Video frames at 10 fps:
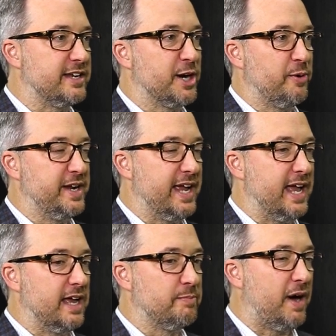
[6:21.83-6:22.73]
narrowing
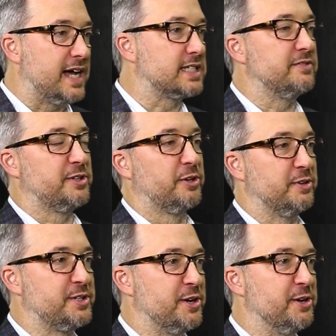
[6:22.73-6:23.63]
and positive total
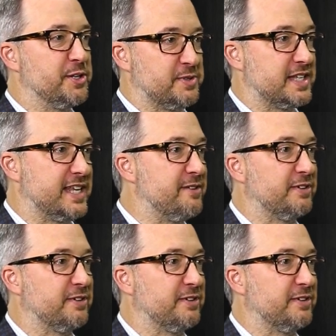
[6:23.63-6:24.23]
returns was a theme